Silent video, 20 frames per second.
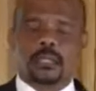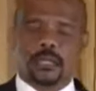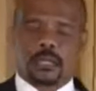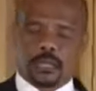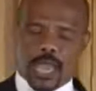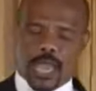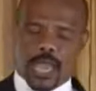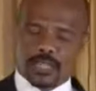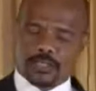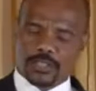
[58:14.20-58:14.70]

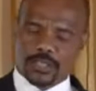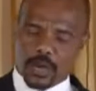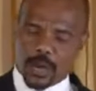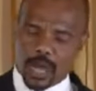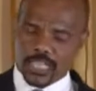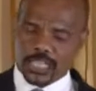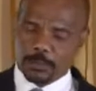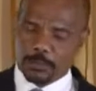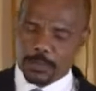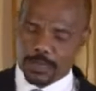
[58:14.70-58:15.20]
Hence, a
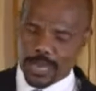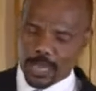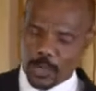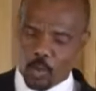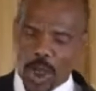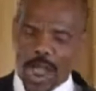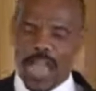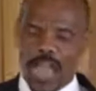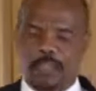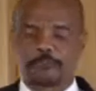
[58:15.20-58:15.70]
husband and
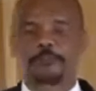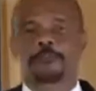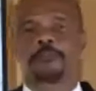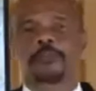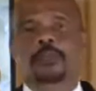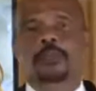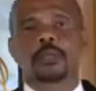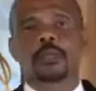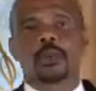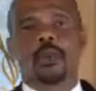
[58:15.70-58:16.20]
wife
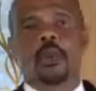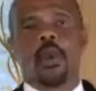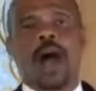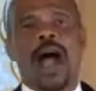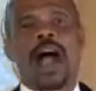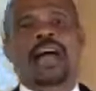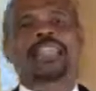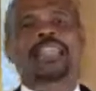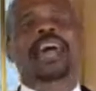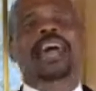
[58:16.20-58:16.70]
who
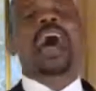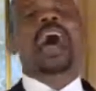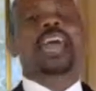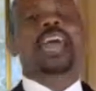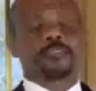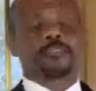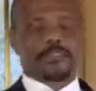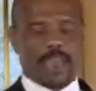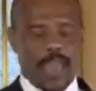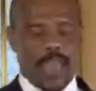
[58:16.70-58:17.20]
are alive,
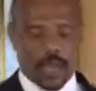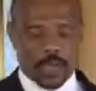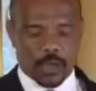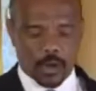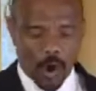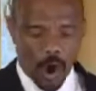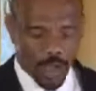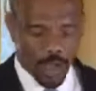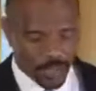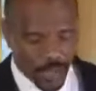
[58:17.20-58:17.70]
they are
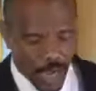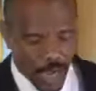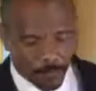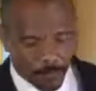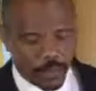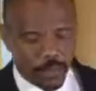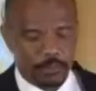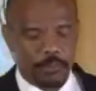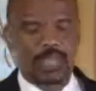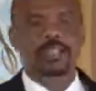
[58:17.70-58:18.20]
caught up to
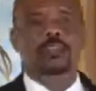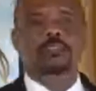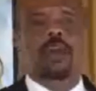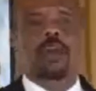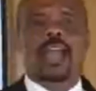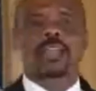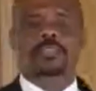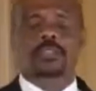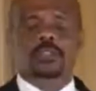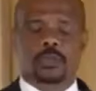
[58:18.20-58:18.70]
meet
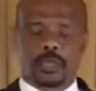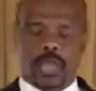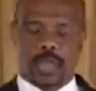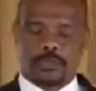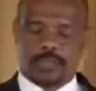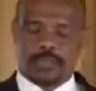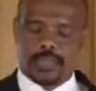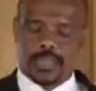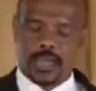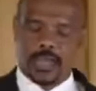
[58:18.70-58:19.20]
Christ
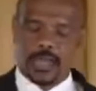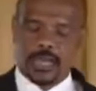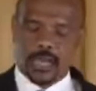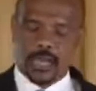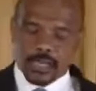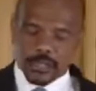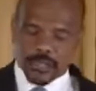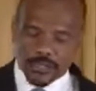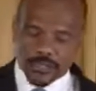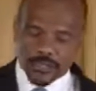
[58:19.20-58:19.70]
together. Their
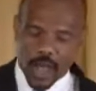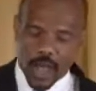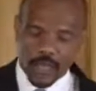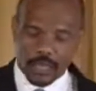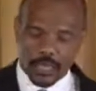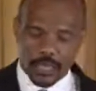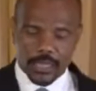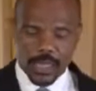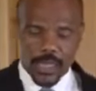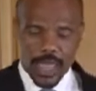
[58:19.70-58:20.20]

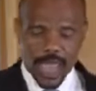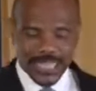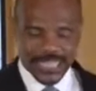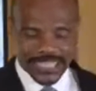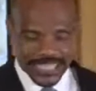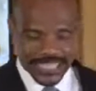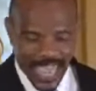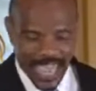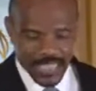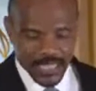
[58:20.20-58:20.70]
son
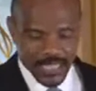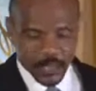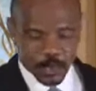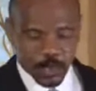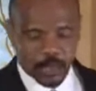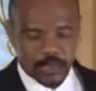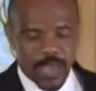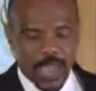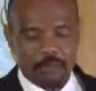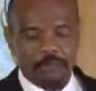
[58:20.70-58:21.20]
ascends with
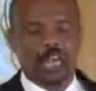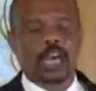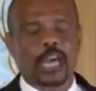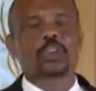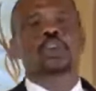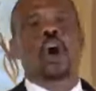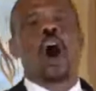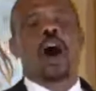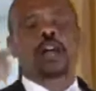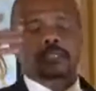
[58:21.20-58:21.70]
them, their
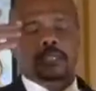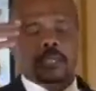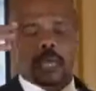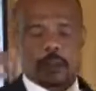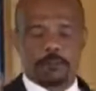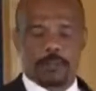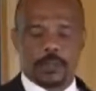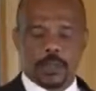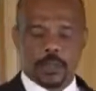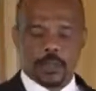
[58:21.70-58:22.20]
daughter
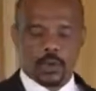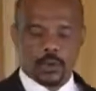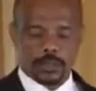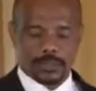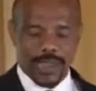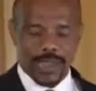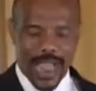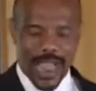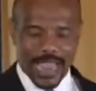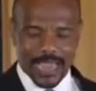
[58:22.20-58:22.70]
who
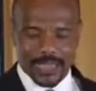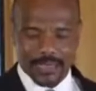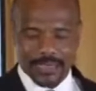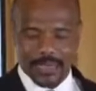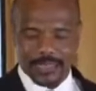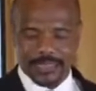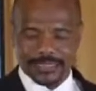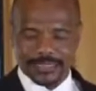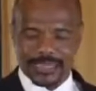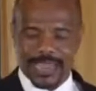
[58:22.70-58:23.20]
died in
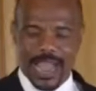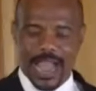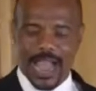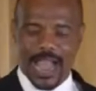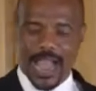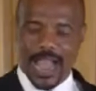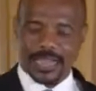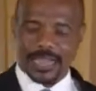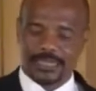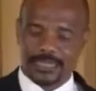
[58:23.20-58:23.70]
that car
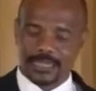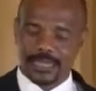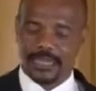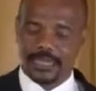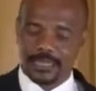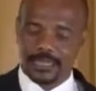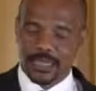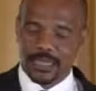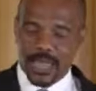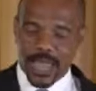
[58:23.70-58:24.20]
accident
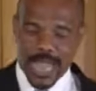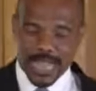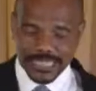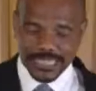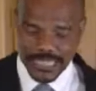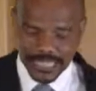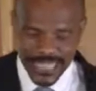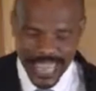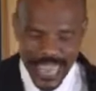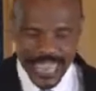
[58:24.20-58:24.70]

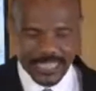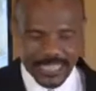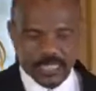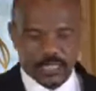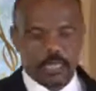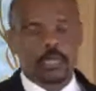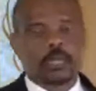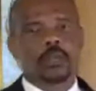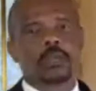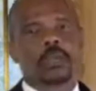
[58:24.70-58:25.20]
ascends
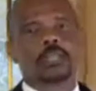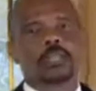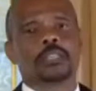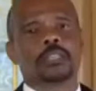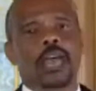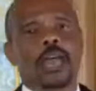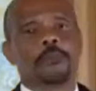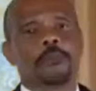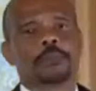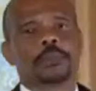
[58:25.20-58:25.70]
in
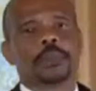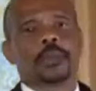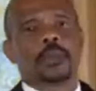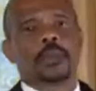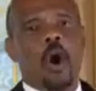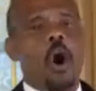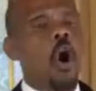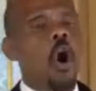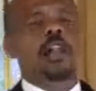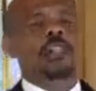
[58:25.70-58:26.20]
them.
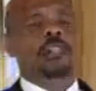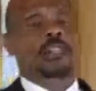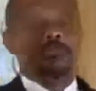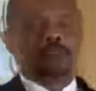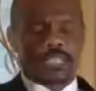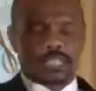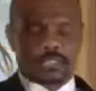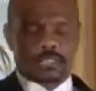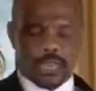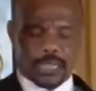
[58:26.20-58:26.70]
All the
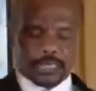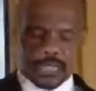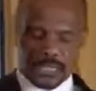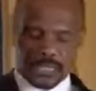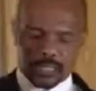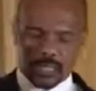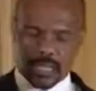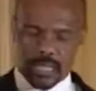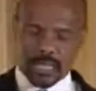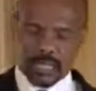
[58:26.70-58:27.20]
resurrected
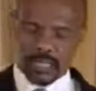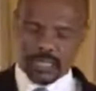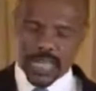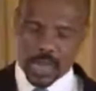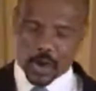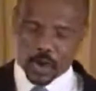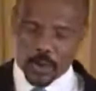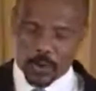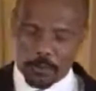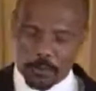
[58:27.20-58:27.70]
saints, they are
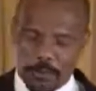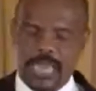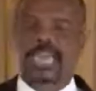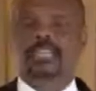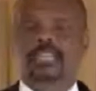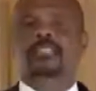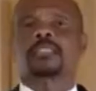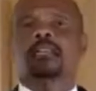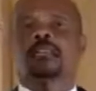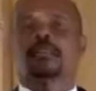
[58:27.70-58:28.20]
going to meet
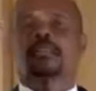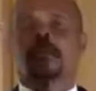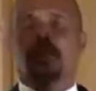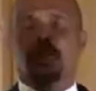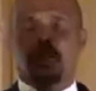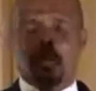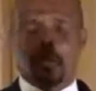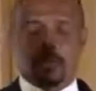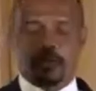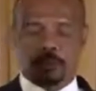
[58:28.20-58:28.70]
in the
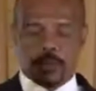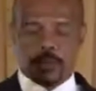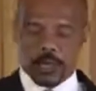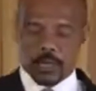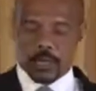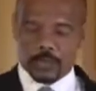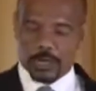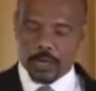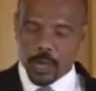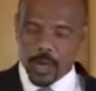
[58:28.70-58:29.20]
air.
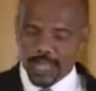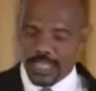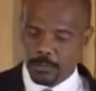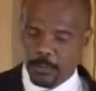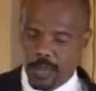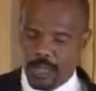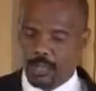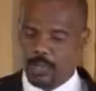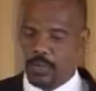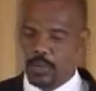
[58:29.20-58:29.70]
The
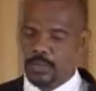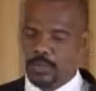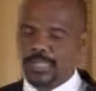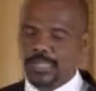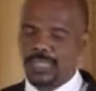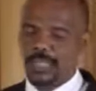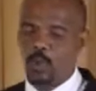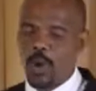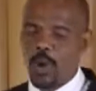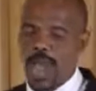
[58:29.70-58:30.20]
husband looks at
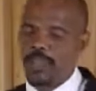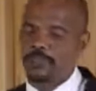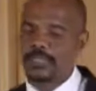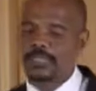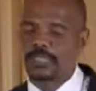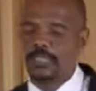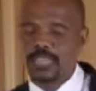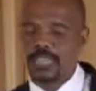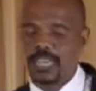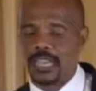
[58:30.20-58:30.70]
his wife and
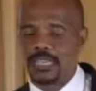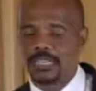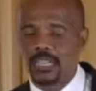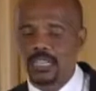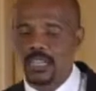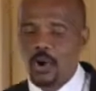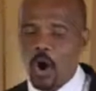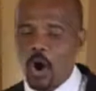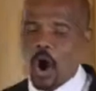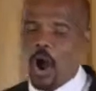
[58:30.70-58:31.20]
says,
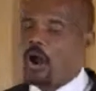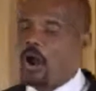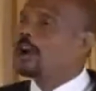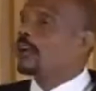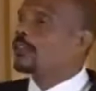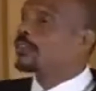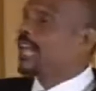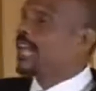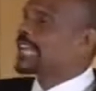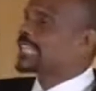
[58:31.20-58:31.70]
Oh,
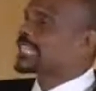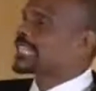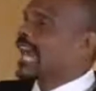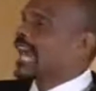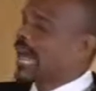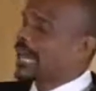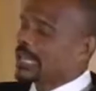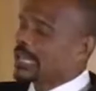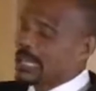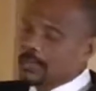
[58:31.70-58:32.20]
there's
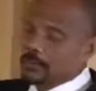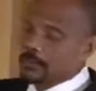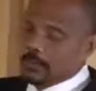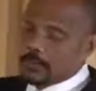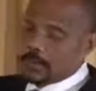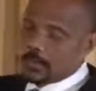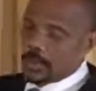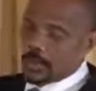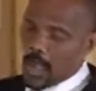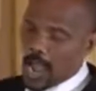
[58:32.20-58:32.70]
Sally.
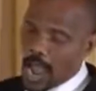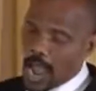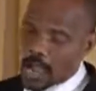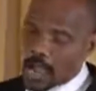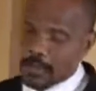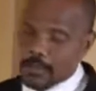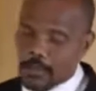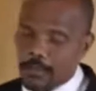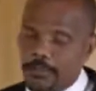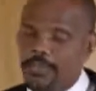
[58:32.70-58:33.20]
Ah,
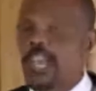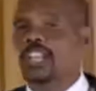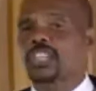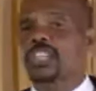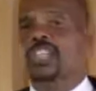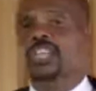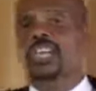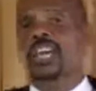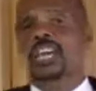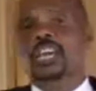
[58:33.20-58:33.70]
there she
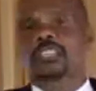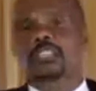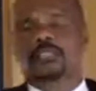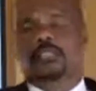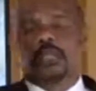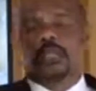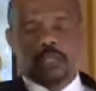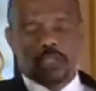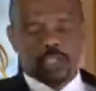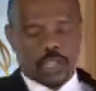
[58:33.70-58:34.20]
is.
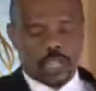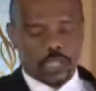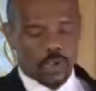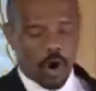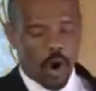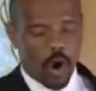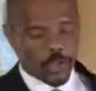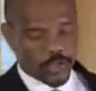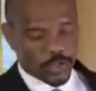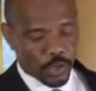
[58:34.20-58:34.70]
She's
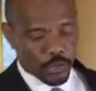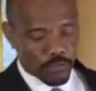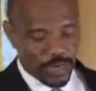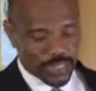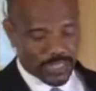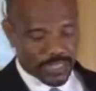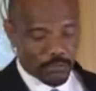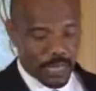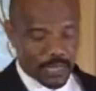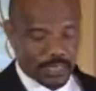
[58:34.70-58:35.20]
also
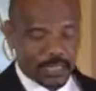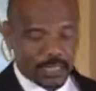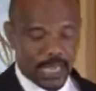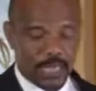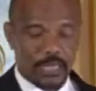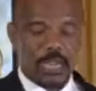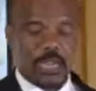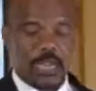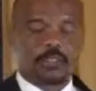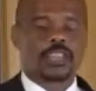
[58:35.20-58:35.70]
resurrected.
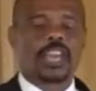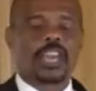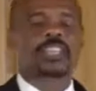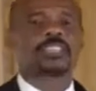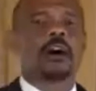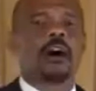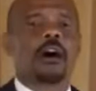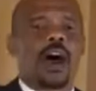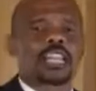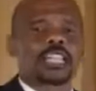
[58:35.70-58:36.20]
There's a
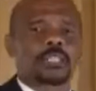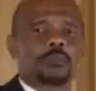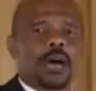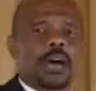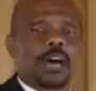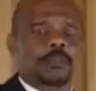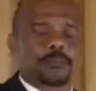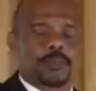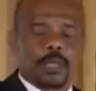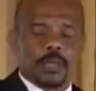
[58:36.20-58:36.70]

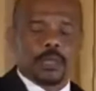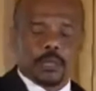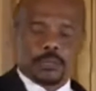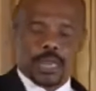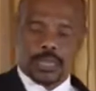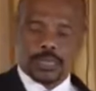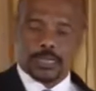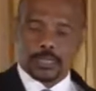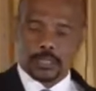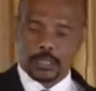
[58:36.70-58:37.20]
husband that
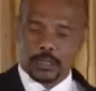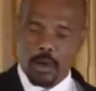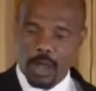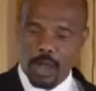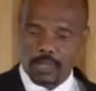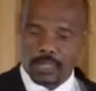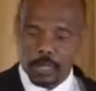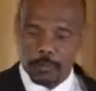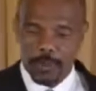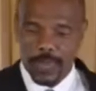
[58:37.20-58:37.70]
is caught
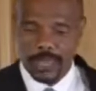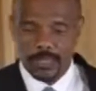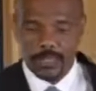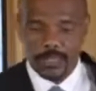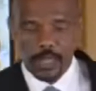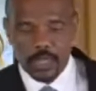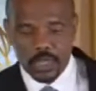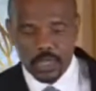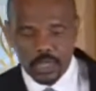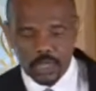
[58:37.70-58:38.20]
up and
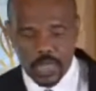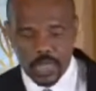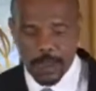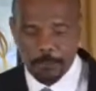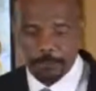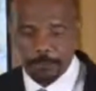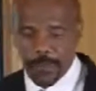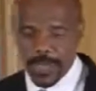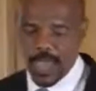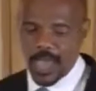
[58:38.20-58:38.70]
she
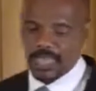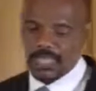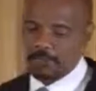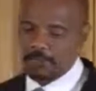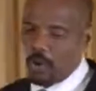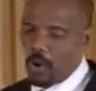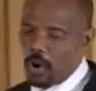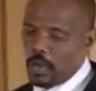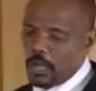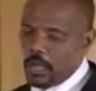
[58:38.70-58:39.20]
appears
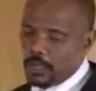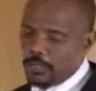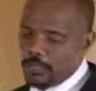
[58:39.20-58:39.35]
more.